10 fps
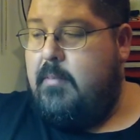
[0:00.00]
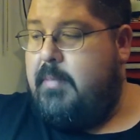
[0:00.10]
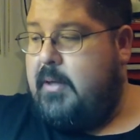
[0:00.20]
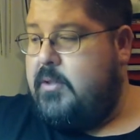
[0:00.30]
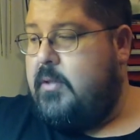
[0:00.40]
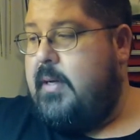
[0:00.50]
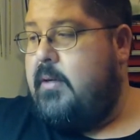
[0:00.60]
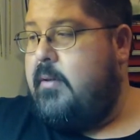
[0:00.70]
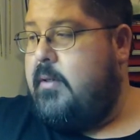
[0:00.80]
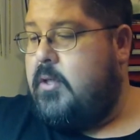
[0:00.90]
bounced
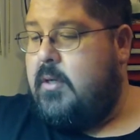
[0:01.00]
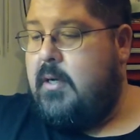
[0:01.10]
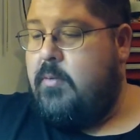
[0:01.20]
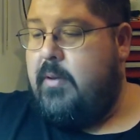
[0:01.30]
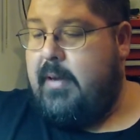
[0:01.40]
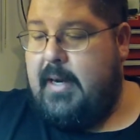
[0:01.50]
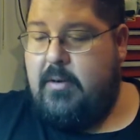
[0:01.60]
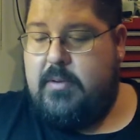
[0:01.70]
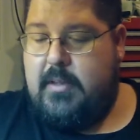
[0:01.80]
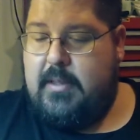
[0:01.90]
around in the truck
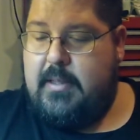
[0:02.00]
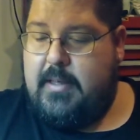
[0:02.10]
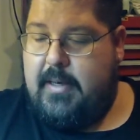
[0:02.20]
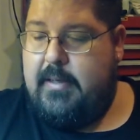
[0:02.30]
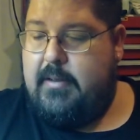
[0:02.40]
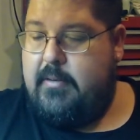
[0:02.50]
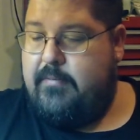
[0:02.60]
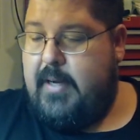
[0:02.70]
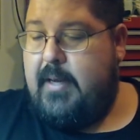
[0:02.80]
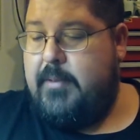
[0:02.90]
without any kind
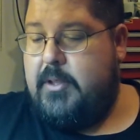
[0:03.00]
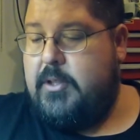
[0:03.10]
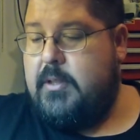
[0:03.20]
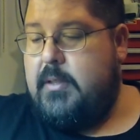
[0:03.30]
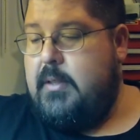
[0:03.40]
of damage.